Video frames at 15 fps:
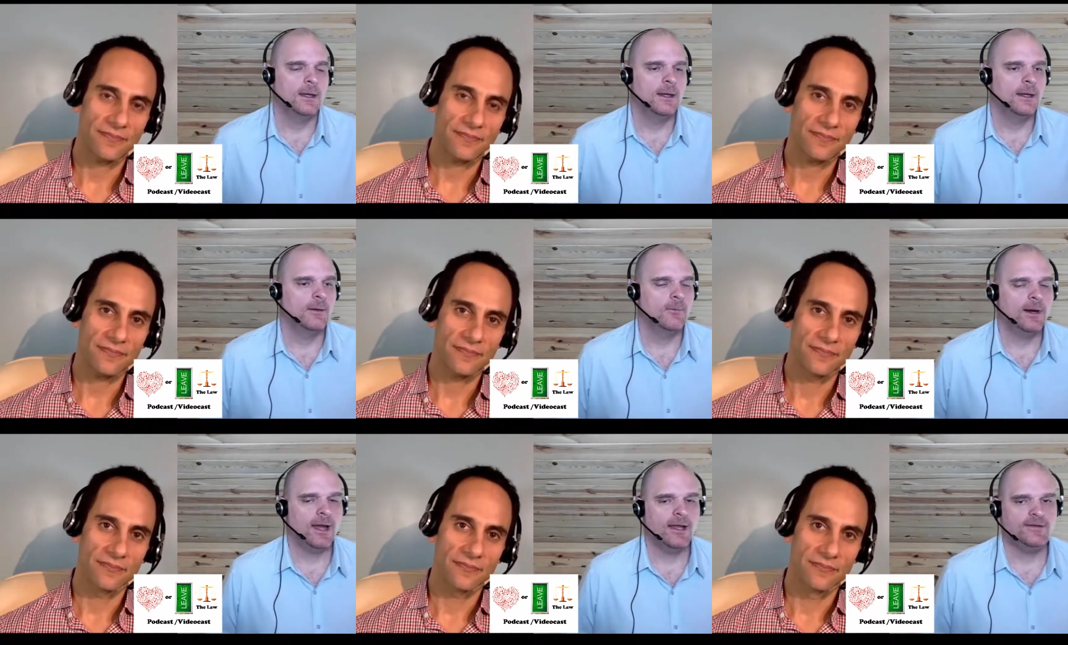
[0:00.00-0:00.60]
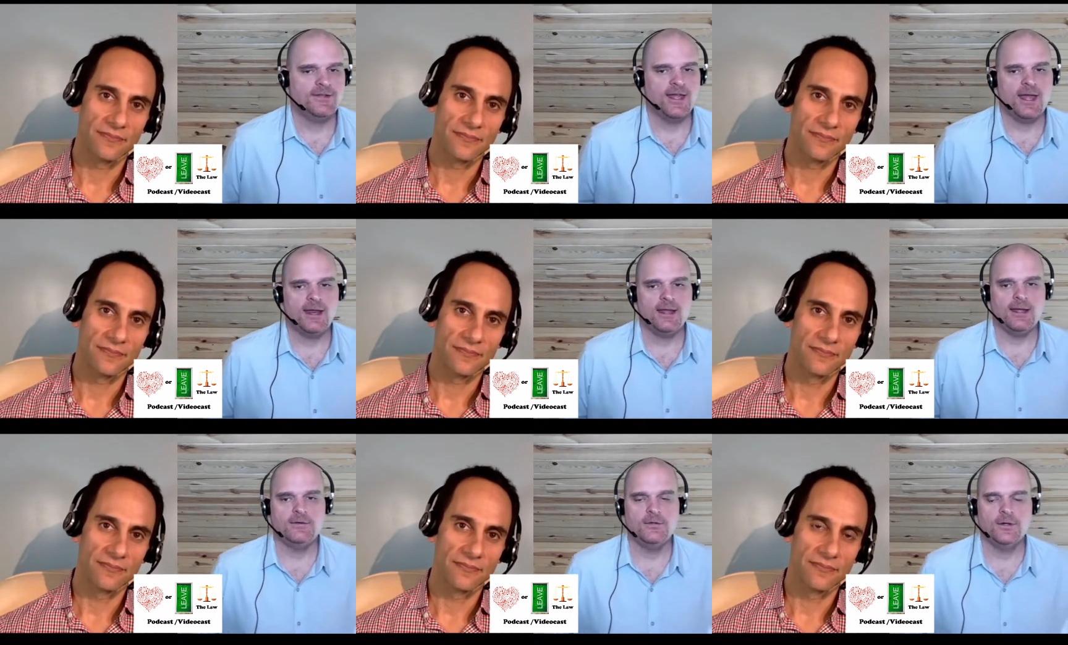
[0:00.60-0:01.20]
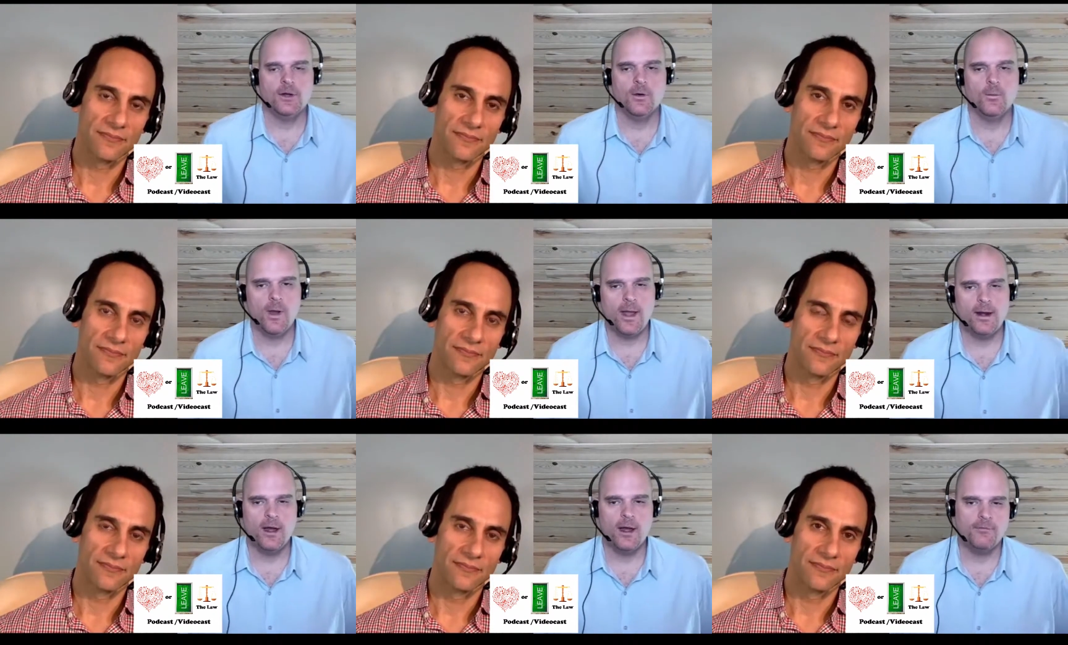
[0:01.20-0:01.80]
Speaker 1: when I say it took a
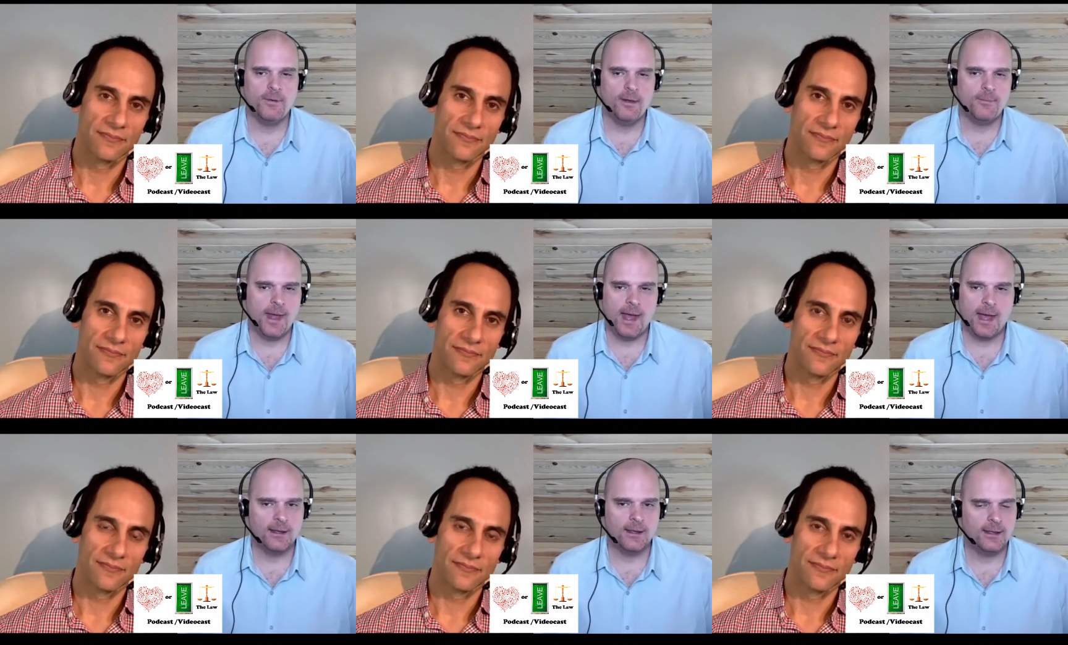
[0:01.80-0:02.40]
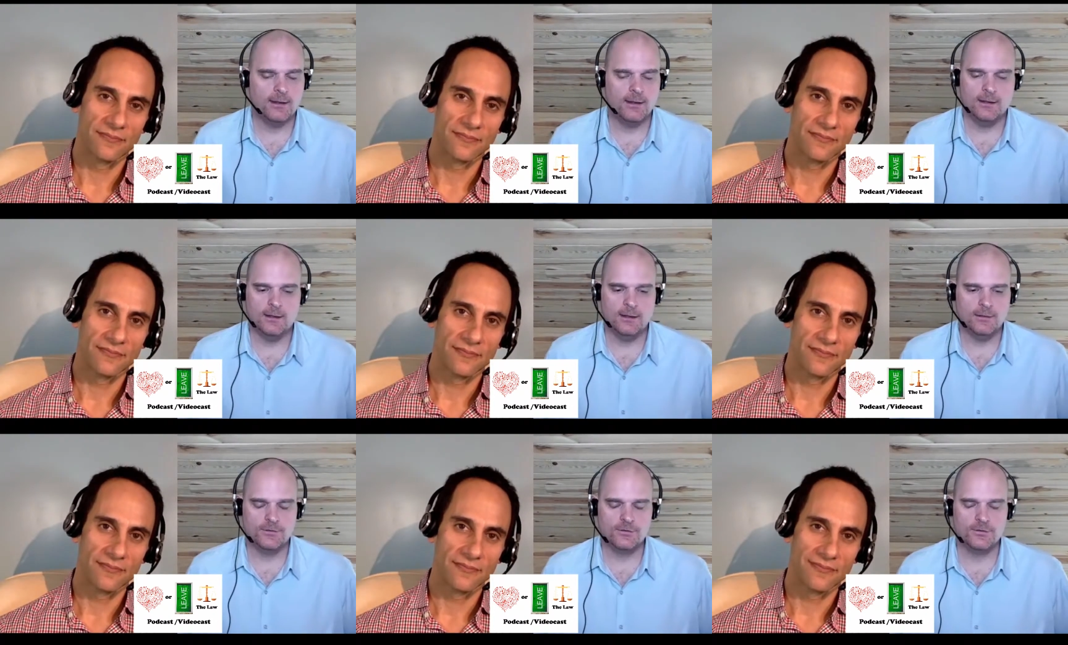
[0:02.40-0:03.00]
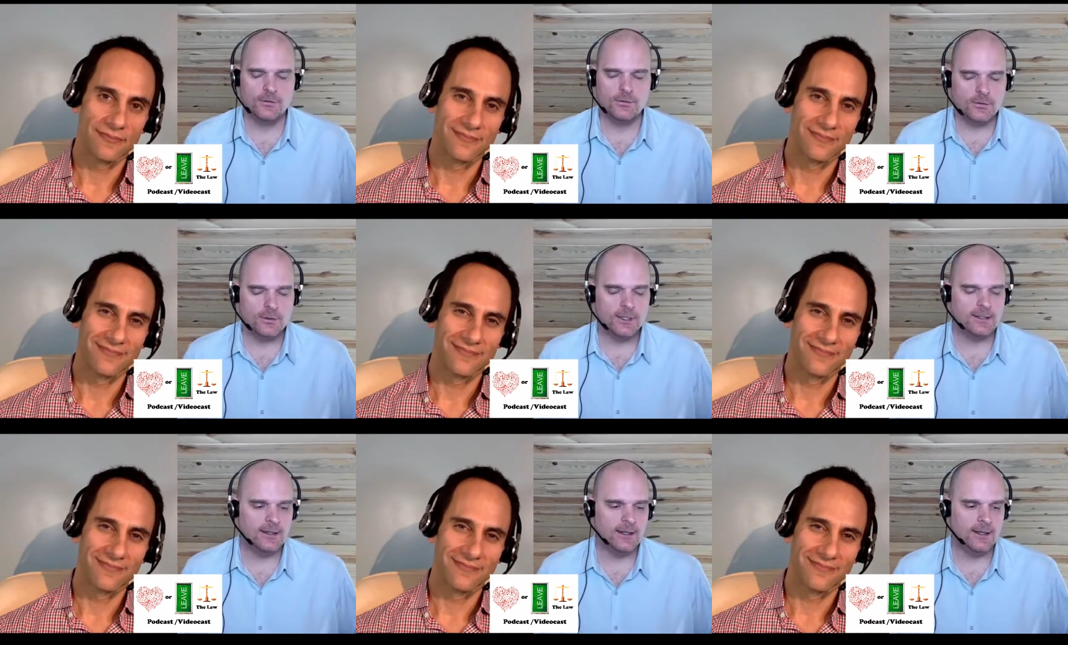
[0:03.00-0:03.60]
weight off my back, it, it,
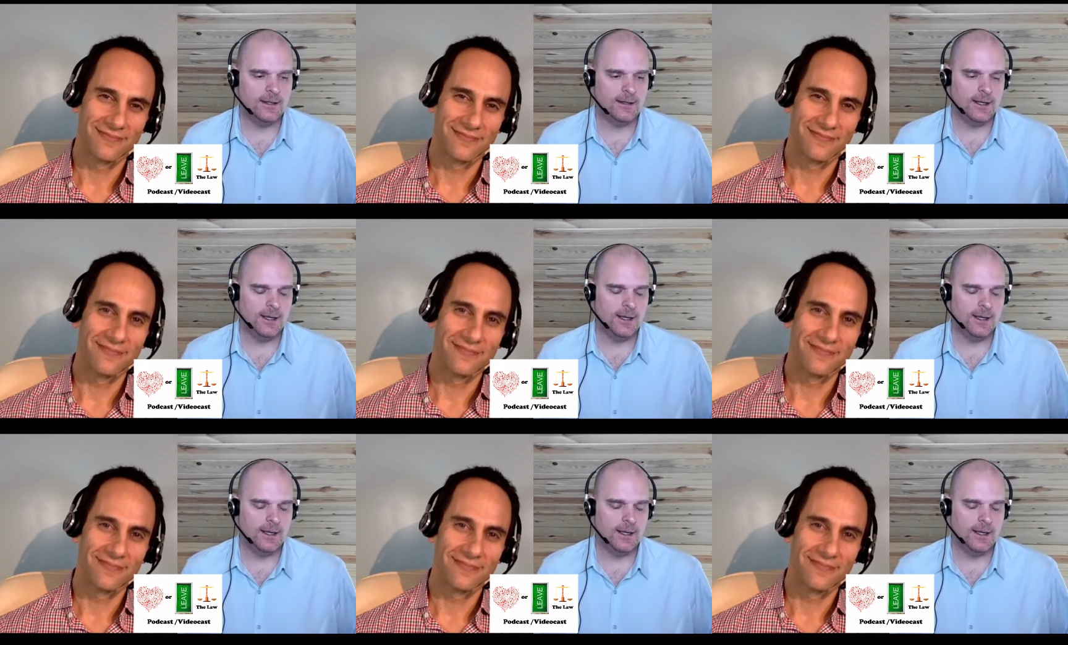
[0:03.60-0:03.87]
truly did.